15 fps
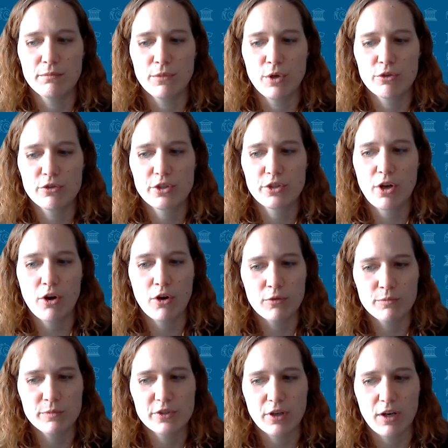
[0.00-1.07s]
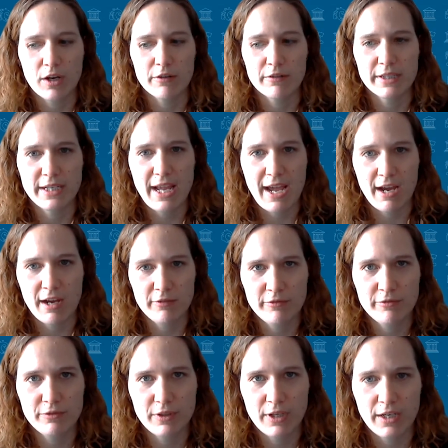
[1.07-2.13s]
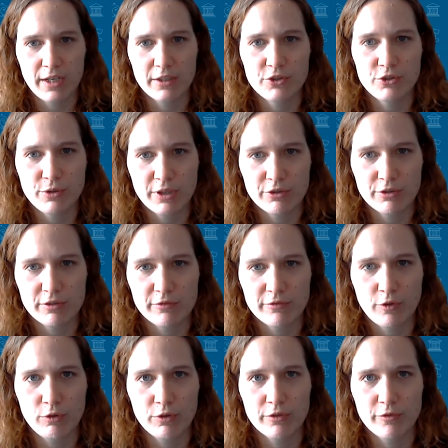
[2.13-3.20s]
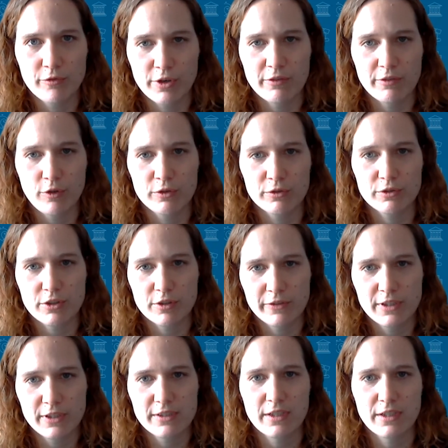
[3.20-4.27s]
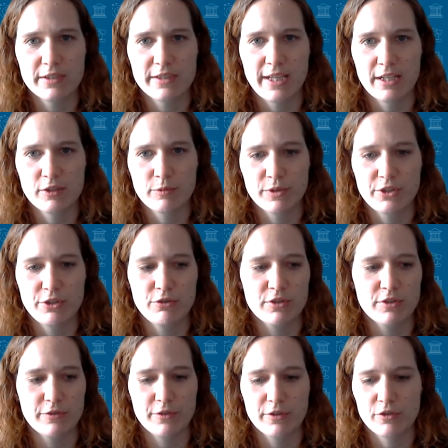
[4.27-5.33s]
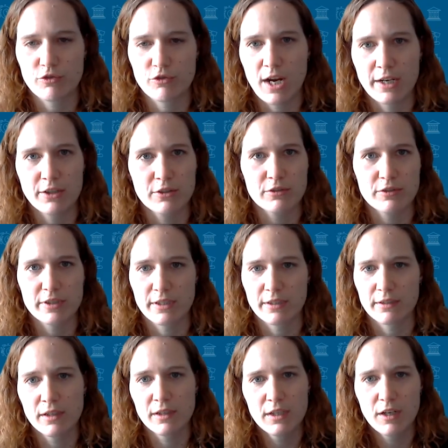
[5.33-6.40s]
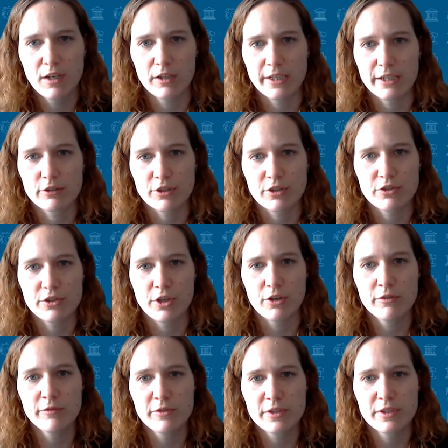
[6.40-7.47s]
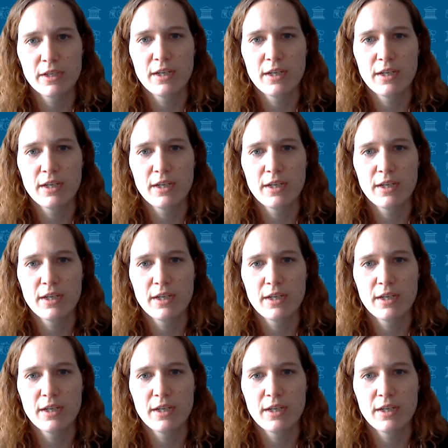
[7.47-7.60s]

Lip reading: Most homes already have 240 volt service because that's what's used for dryers and electric stoves.